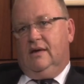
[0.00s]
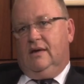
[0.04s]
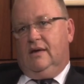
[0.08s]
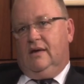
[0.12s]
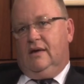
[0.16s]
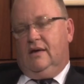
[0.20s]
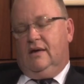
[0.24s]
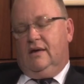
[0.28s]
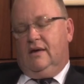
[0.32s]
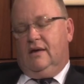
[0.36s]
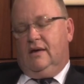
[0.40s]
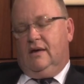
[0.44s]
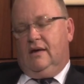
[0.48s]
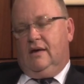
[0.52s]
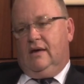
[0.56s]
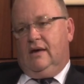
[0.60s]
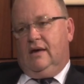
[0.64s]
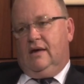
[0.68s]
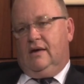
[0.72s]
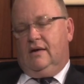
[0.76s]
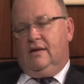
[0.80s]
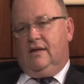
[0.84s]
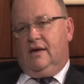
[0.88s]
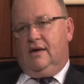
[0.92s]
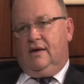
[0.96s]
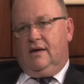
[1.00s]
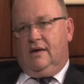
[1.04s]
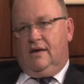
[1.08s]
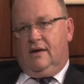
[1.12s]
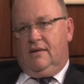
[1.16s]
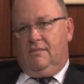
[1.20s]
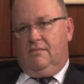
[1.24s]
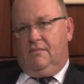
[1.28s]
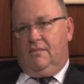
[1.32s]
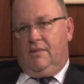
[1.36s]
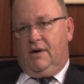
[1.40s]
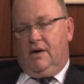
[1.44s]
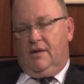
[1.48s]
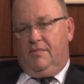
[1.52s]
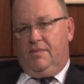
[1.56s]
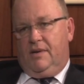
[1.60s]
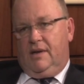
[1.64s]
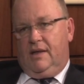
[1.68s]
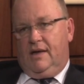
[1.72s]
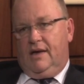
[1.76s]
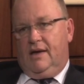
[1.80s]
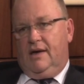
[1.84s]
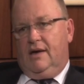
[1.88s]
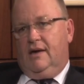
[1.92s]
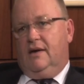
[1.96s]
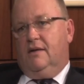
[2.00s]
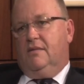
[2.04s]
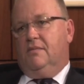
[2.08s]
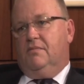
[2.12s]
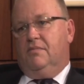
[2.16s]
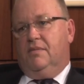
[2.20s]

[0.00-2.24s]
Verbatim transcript: Uh, and they come by plane,